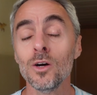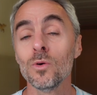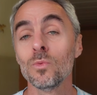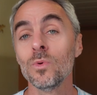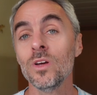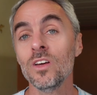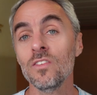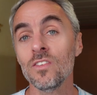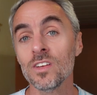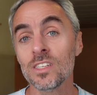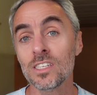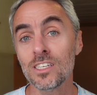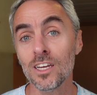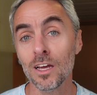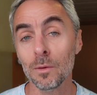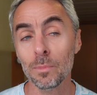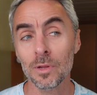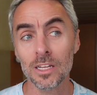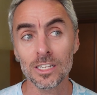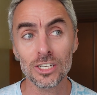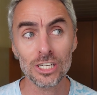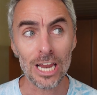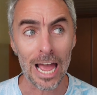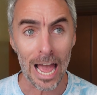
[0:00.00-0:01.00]
We've
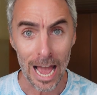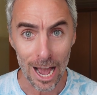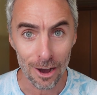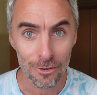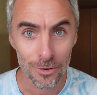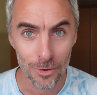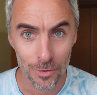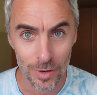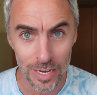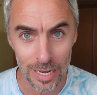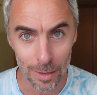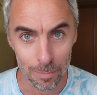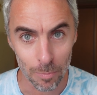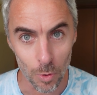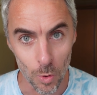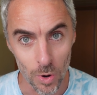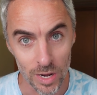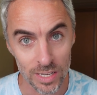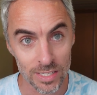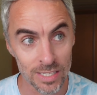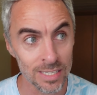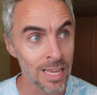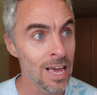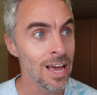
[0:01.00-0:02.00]
established how you get
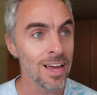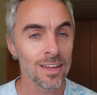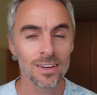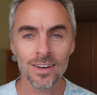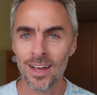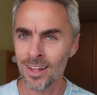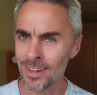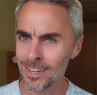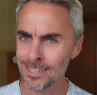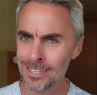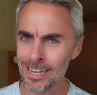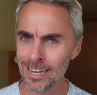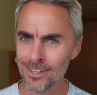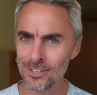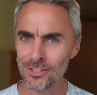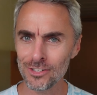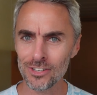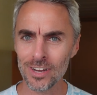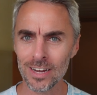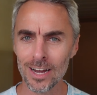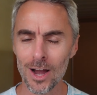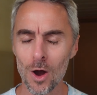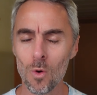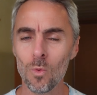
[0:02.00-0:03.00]
points. Now let's actually
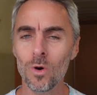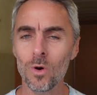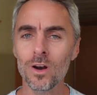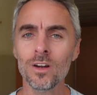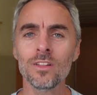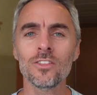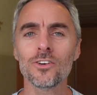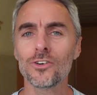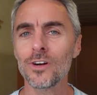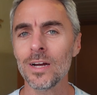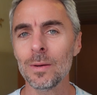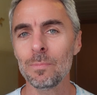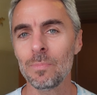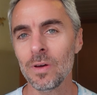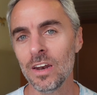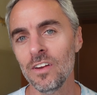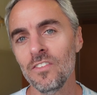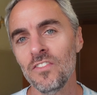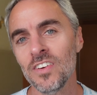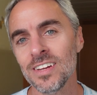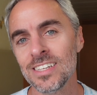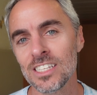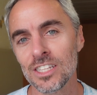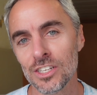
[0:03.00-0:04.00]
check out what are the great
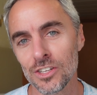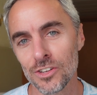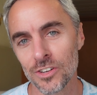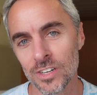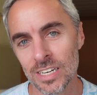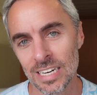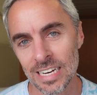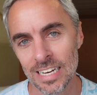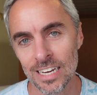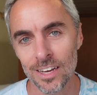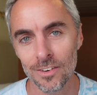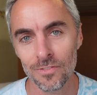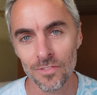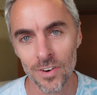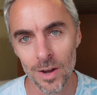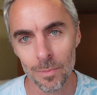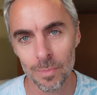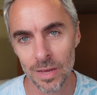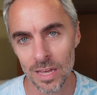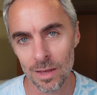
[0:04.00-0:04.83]
benefits that you're going to get from